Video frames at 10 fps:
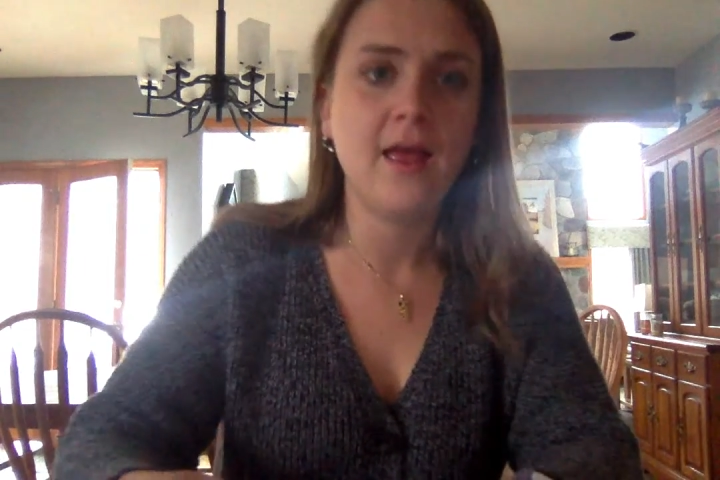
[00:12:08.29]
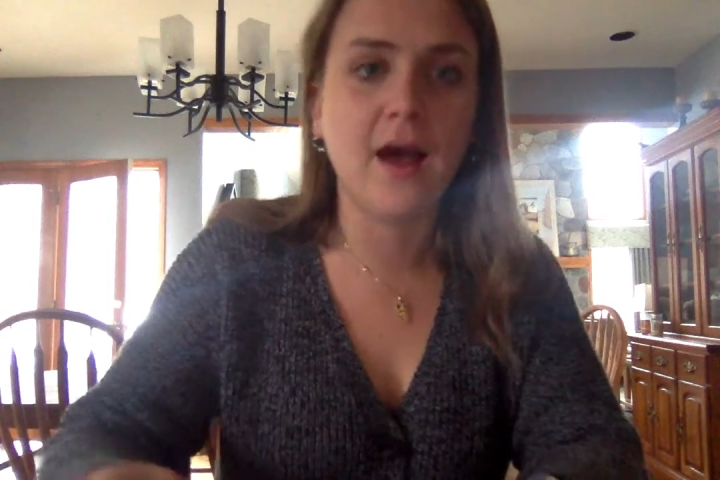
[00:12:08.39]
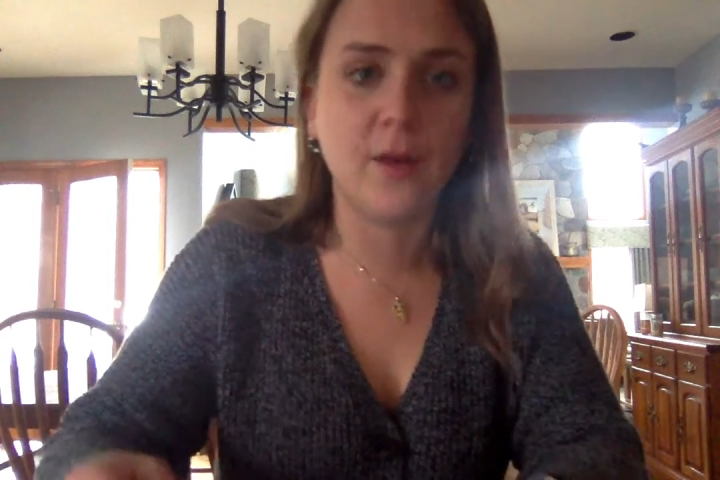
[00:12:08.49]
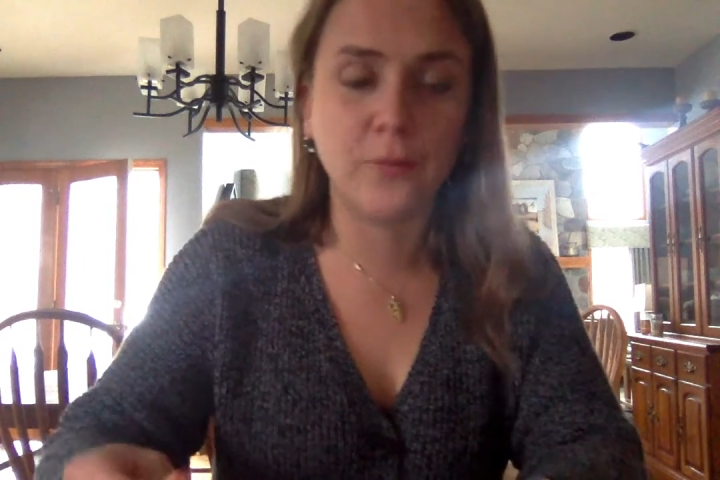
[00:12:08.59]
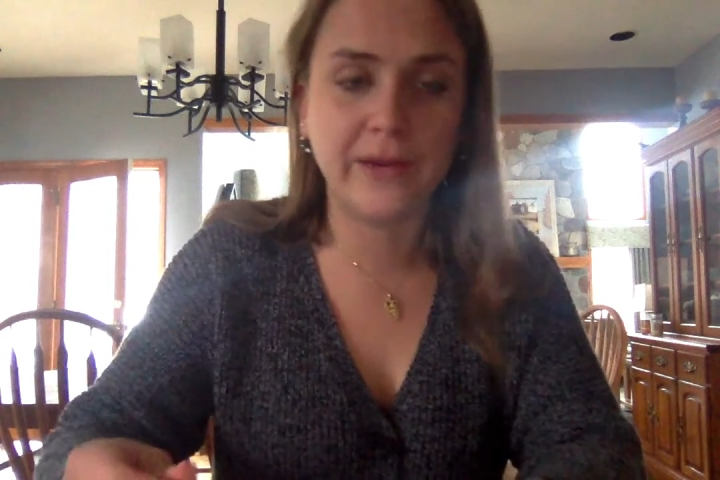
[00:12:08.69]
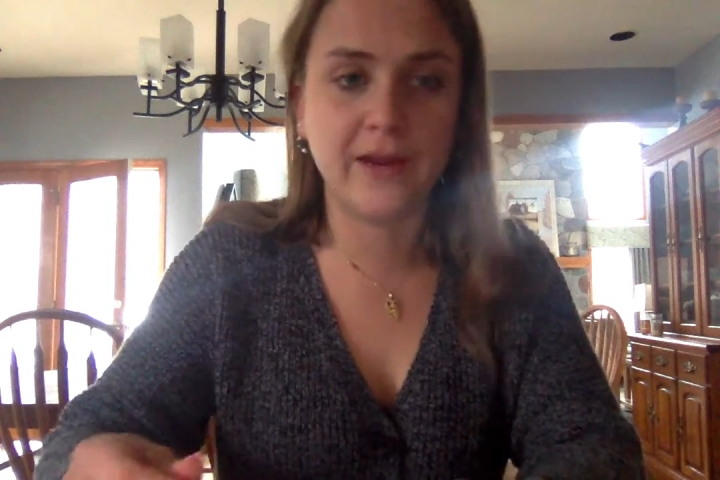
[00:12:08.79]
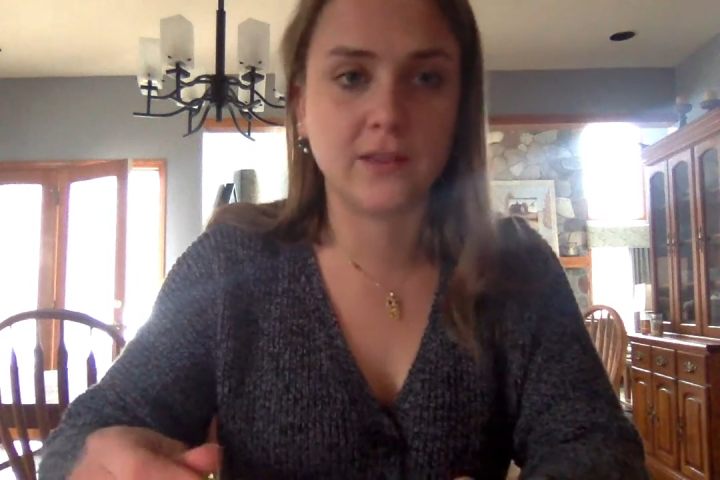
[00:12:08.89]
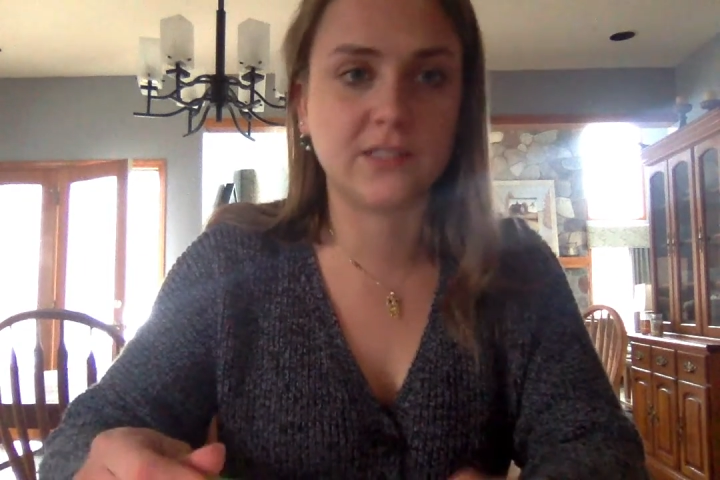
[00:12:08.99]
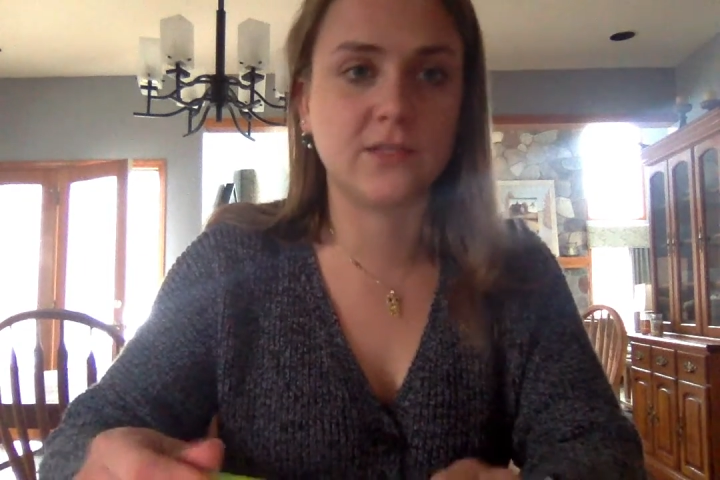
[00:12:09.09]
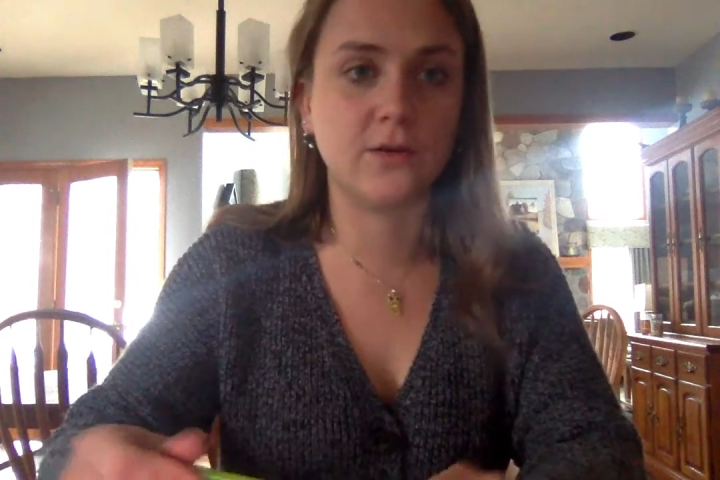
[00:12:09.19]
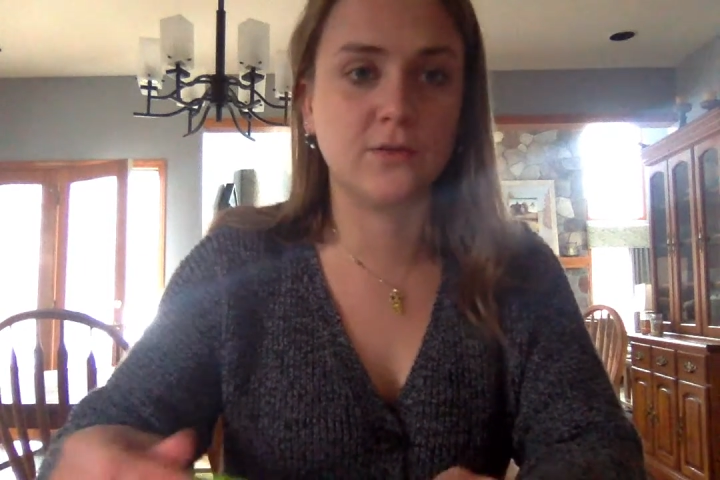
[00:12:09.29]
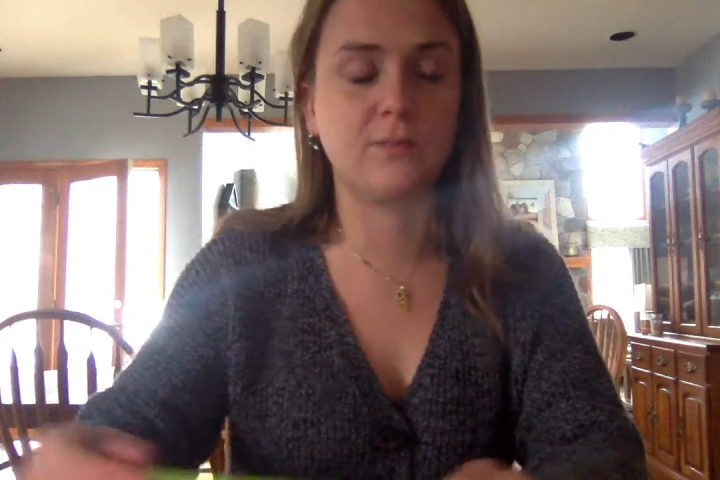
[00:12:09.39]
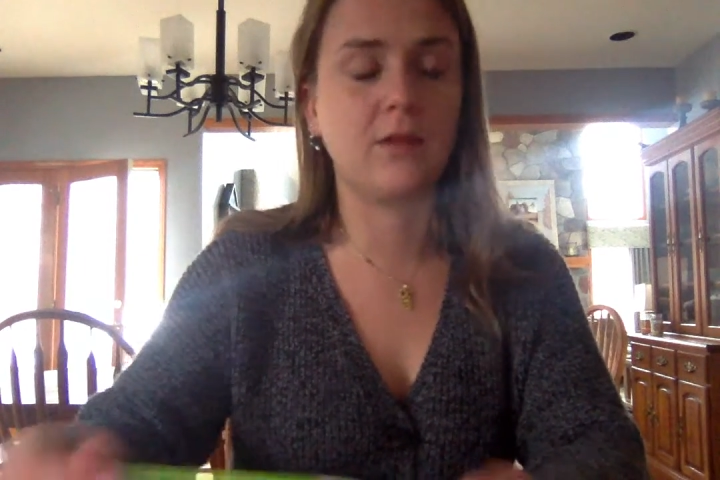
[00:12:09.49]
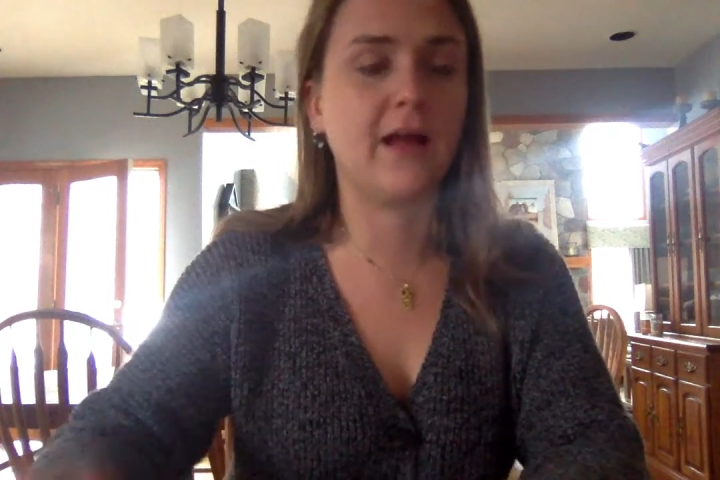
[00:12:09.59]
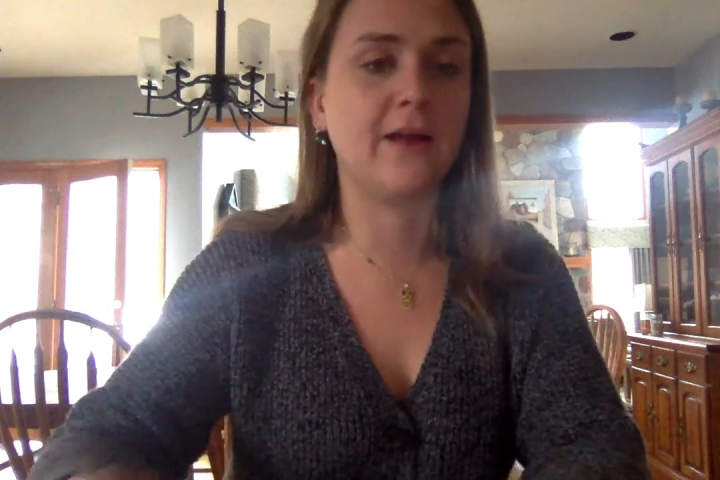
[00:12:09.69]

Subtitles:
We can also supply